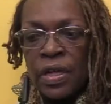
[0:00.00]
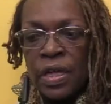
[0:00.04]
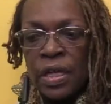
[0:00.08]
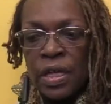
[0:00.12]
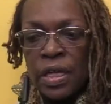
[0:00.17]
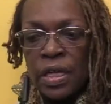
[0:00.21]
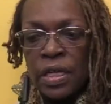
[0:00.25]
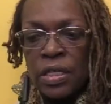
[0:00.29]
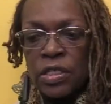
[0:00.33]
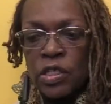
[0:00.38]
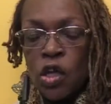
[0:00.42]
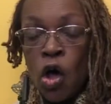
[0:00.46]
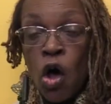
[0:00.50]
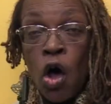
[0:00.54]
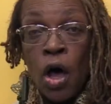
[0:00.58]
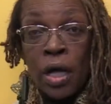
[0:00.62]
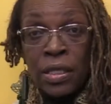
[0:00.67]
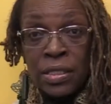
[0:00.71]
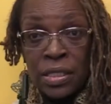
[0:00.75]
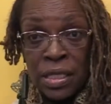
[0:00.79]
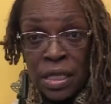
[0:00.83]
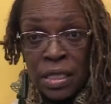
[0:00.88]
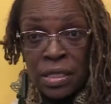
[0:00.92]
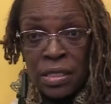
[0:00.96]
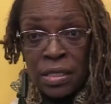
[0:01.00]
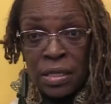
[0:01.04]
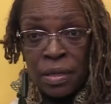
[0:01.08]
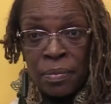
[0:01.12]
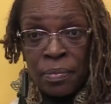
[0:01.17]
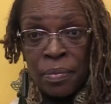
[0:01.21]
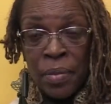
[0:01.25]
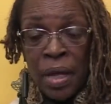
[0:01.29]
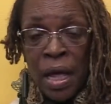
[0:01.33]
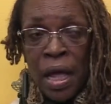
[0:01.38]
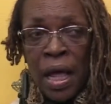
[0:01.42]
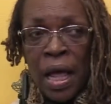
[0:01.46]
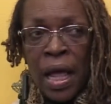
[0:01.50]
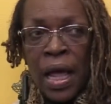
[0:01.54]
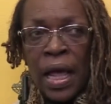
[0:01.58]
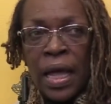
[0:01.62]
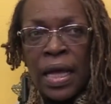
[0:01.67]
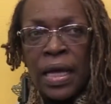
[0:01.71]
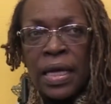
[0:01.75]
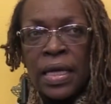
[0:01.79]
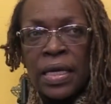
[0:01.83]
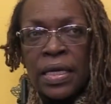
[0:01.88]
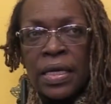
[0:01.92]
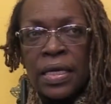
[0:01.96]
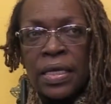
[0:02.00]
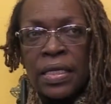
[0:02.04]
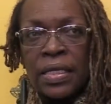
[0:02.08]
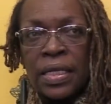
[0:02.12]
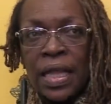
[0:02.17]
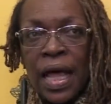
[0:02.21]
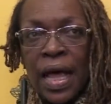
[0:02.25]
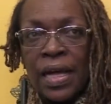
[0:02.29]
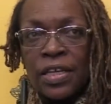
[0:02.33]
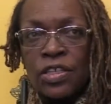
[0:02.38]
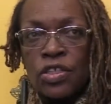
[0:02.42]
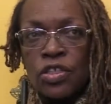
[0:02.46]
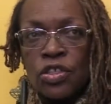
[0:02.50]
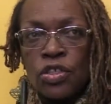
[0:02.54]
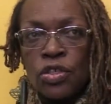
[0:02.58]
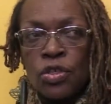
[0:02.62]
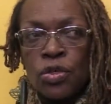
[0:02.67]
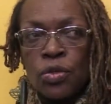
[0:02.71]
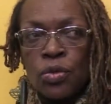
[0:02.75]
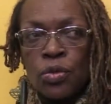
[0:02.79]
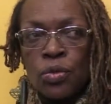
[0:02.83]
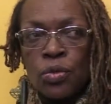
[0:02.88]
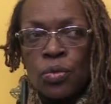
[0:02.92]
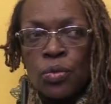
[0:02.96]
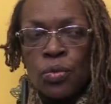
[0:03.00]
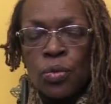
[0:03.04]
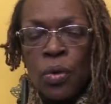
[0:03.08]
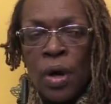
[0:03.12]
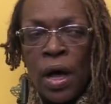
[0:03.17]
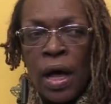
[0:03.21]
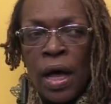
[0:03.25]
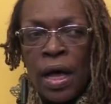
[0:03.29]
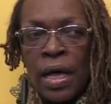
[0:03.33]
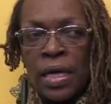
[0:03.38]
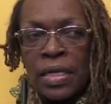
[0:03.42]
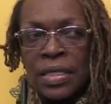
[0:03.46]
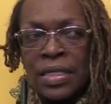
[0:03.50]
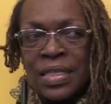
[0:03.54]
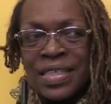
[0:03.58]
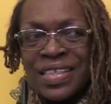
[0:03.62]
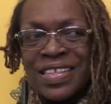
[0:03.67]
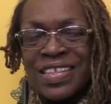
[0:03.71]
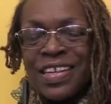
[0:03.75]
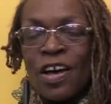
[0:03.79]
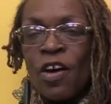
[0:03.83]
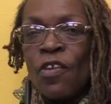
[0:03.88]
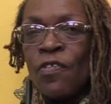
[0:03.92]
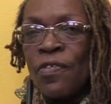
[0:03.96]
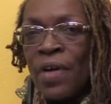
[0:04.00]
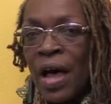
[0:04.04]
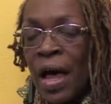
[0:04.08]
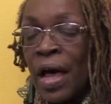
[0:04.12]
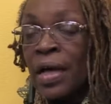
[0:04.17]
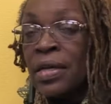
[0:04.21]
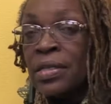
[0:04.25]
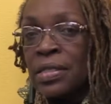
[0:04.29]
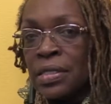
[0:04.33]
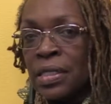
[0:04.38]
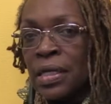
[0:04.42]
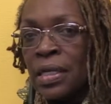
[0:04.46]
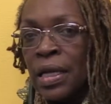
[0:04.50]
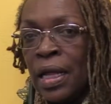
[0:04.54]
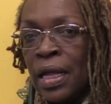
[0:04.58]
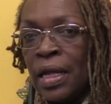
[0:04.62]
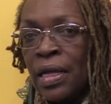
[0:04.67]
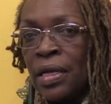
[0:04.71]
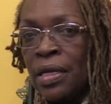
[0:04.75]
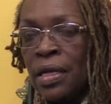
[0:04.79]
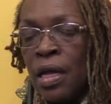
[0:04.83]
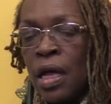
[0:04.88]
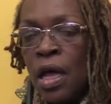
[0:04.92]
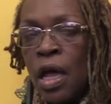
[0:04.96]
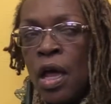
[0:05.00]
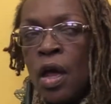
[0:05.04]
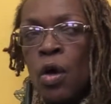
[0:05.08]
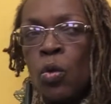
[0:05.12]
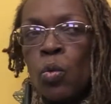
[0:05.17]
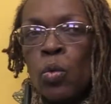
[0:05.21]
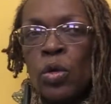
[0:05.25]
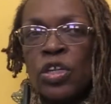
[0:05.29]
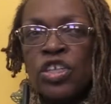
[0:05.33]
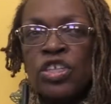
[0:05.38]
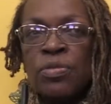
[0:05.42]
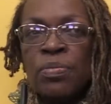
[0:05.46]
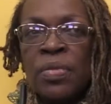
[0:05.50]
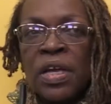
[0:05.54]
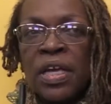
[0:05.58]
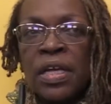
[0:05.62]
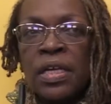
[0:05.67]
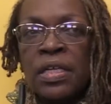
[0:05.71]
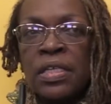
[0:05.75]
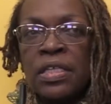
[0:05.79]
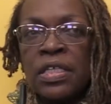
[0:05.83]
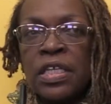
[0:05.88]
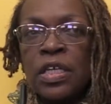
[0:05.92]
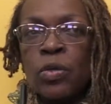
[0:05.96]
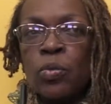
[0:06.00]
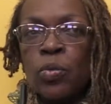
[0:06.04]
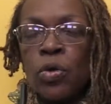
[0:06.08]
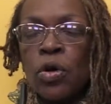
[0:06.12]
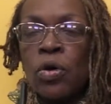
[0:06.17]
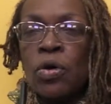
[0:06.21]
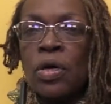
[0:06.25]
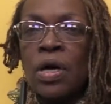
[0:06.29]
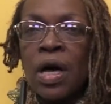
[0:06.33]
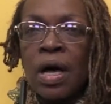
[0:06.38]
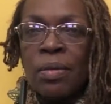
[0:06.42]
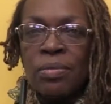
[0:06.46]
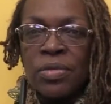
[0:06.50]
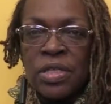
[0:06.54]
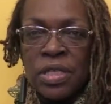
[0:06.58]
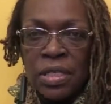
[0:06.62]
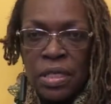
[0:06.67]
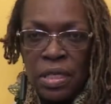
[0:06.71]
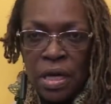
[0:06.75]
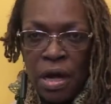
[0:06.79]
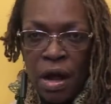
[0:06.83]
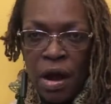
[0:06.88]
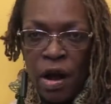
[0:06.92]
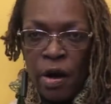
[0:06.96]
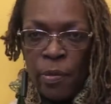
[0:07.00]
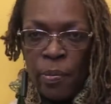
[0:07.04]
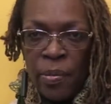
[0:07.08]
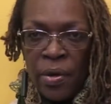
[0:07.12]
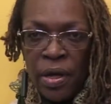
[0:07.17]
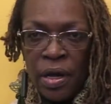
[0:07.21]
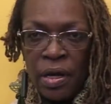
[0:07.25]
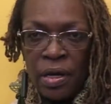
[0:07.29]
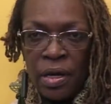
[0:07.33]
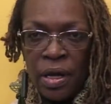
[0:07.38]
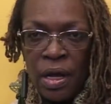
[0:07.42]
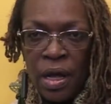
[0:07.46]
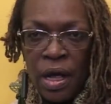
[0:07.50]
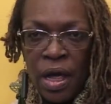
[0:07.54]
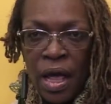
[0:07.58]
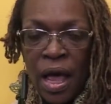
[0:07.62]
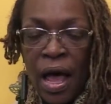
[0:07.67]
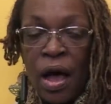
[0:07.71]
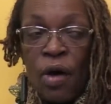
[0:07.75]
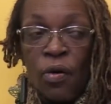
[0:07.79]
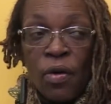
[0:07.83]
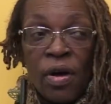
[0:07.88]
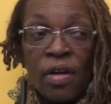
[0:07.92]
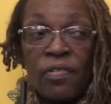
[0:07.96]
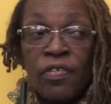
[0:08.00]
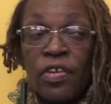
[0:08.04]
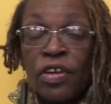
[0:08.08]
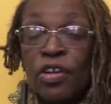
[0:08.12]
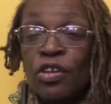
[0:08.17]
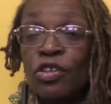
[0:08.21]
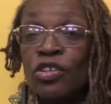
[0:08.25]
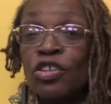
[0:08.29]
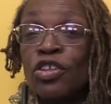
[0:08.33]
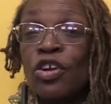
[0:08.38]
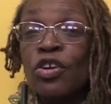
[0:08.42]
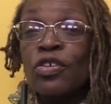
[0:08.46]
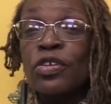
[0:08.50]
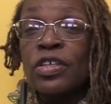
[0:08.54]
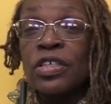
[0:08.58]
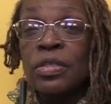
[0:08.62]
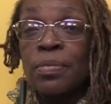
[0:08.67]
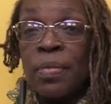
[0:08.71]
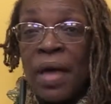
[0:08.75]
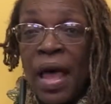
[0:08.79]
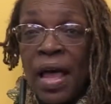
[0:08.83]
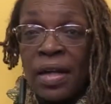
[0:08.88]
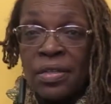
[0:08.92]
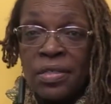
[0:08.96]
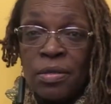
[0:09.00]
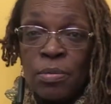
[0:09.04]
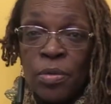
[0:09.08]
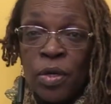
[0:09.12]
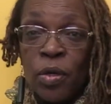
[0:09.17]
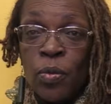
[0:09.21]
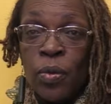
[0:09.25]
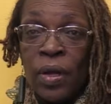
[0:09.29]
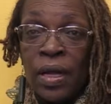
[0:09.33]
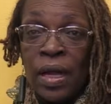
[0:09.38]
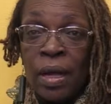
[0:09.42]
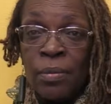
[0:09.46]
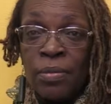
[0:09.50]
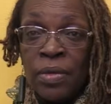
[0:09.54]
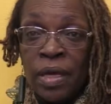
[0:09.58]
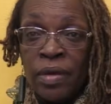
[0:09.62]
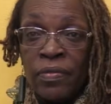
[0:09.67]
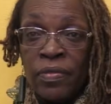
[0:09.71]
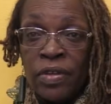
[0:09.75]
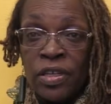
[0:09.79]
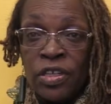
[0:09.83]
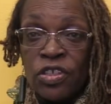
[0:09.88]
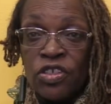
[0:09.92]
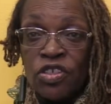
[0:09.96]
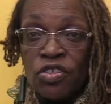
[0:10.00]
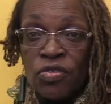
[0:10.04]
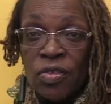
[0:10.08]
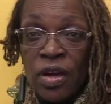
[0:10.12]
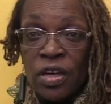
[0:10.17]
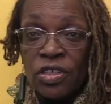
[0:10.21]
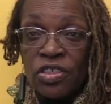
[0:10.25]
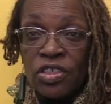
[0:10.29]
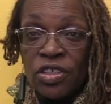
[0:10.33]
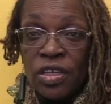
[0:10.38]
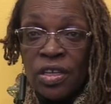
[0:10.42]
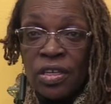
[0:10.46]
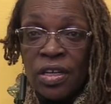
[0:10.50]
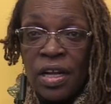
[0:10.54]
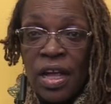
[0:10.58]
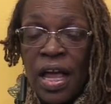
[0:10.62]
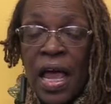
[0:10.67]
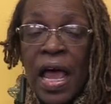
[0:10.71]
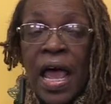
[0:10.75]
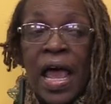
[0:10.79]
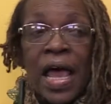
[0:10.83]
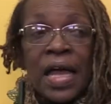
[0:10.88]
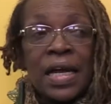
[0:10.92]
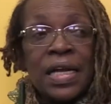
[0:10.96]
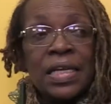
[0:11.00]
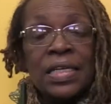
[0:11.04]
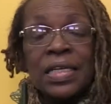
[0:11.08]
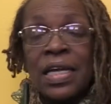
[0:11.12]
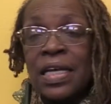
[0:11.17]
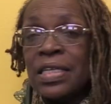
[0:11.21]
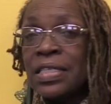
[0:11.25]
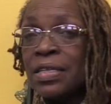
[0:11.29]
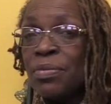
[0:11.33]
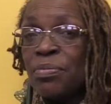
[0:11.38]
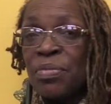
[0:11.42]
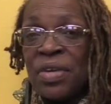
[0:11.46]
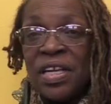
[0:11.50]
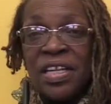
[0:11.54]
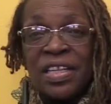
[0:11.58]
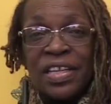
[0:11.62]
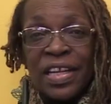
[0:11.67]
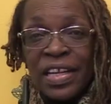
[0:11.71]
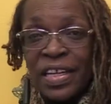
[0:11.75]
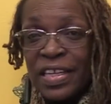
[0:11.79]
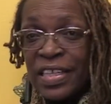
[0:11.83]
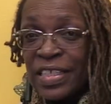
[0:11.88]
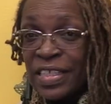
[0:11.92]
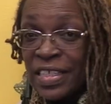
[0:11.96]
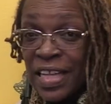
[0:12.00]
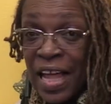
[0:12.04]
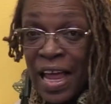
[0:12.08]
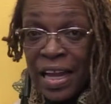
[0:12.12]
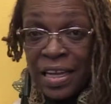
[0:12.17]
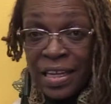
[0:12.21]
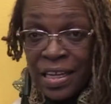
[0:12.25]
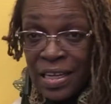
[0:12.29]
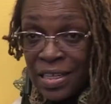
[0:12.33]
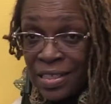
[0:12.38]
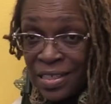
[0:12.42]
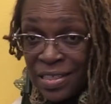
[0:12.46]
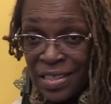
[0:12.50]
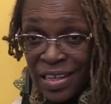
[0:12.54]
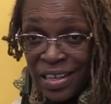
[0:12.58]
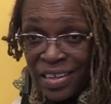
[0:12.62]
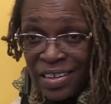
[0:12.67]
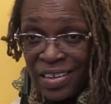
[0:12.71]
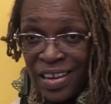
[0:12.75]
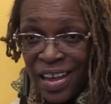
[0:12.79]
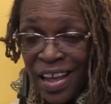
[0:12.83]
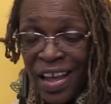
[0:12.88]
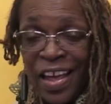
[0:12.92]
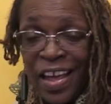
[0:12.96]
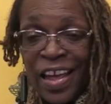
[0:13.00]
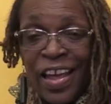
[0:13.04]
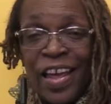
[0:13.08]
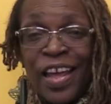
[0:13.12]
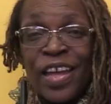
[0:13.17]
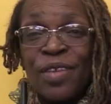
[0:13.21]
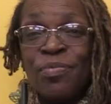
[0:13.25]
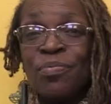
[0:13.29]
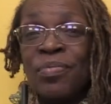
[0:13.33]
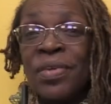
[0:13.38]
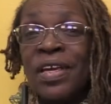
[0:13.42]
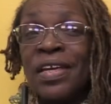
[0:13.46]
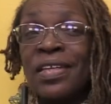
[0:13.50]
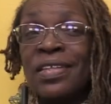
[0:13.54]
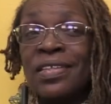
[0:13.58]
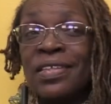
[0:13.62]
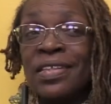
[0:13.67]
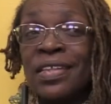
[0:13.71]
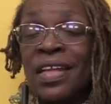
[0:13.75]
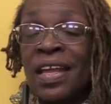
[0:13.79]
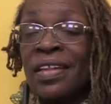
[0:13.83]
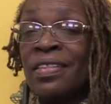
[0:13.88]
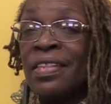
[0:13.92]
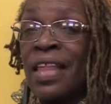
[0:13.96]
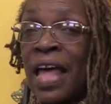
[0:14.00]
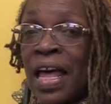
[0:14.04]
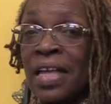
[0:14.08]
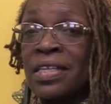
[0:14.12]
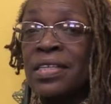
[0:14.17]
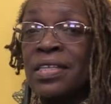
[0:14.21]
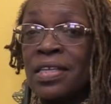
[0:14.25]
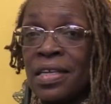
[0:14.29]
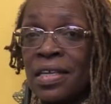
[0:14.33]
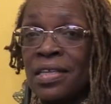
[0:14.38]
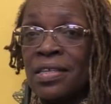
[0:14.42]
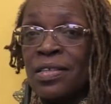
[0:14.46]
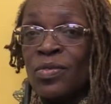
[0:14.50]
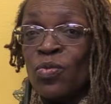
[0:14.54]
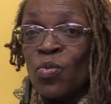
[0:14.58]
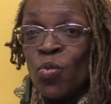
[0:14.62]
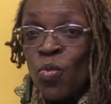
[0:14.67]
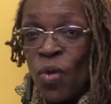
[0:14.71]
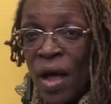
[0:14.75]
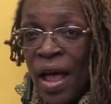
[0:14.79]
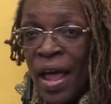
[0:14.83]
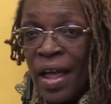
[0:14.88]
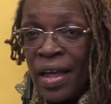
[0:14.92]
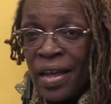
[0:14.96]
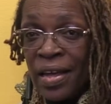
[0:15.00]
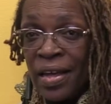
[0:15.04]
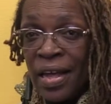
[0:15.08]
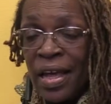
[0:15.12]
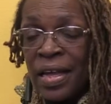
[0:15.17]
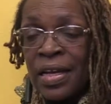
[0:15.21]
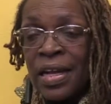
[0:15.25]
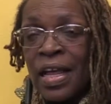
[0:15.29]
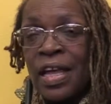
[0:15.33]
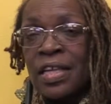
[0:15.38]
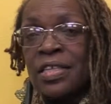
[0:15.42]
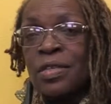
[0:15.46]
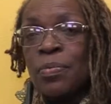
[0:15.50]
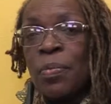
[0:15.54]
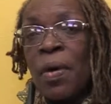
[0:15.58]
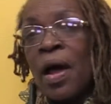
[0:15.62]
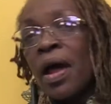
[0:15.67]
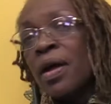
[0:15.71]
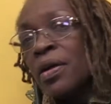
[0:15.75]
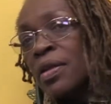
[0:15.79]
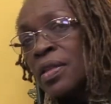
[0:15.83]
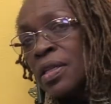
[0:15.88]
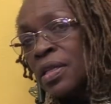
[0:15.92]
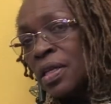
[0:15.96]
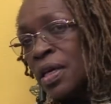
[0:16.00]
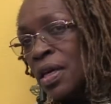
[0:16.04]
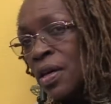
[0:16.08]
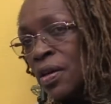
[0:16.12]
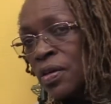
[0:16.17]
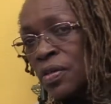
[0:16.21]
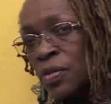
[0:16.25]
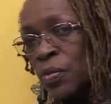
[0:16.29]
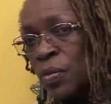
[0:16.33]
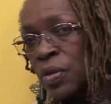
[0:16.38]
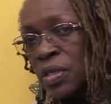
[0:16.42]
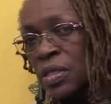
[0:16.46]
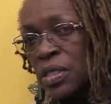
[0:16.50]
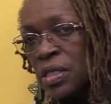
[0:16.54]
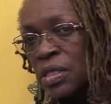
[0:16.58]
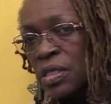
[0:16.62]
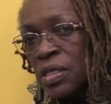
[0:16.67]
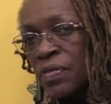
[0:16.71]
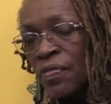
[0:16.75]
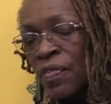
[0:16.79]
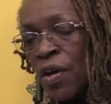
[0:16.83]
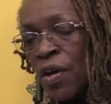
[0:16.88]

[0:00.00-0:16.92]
his autism, he likes to self-isolate, which means he will come to the carpet. However, he'll turn his back to me while I'm giving instruction. And it doesn't mean that he's not listening. It means that that's his way, and that's part of the characteristics of